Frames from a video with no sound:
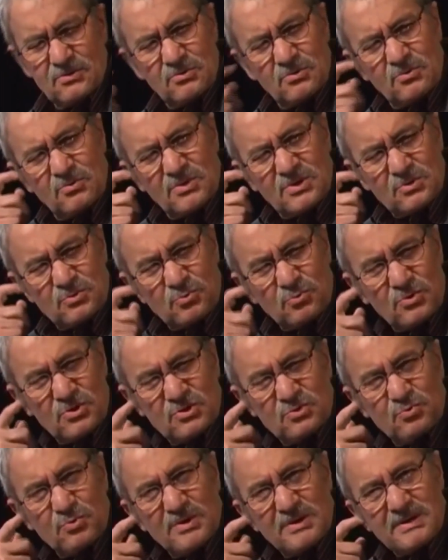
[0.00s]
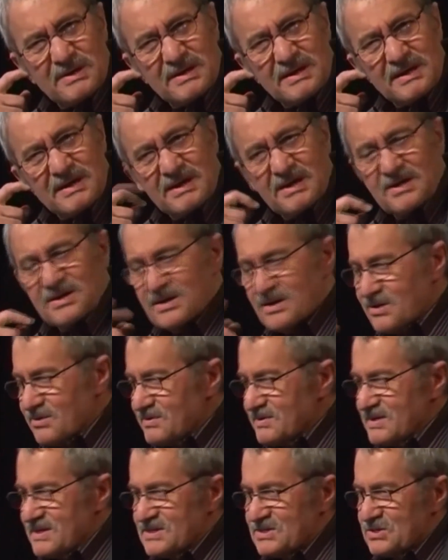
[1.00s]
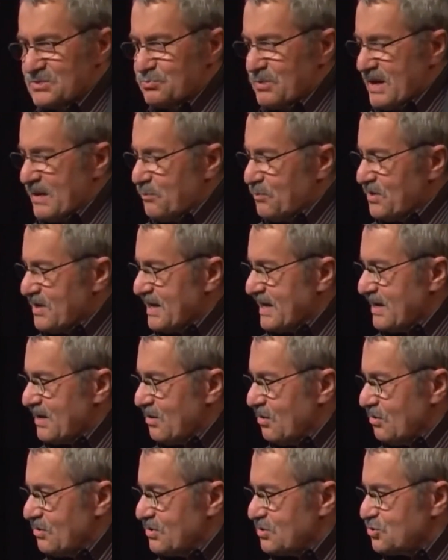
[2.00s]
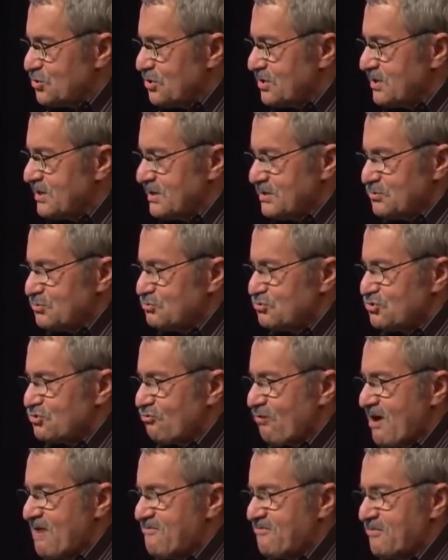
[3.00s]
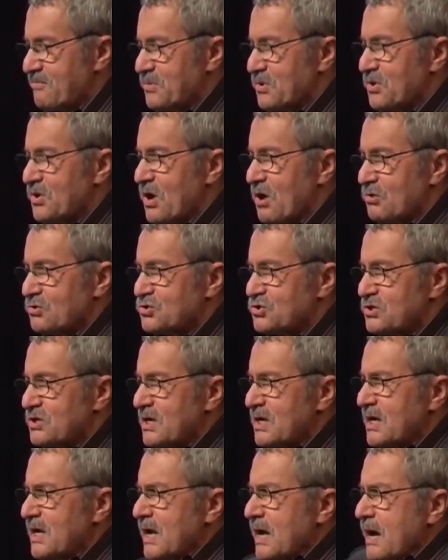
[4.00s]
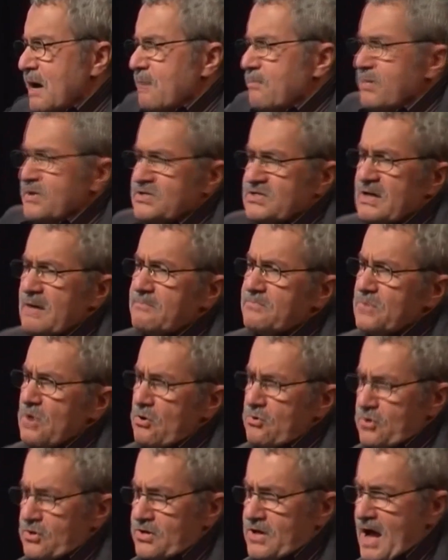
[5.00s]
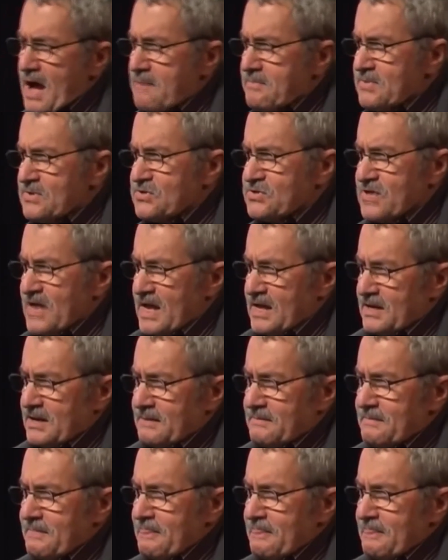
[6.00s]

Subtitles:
Which one? This is when you get old. You shouldn't stray from your notes. But some noted commentator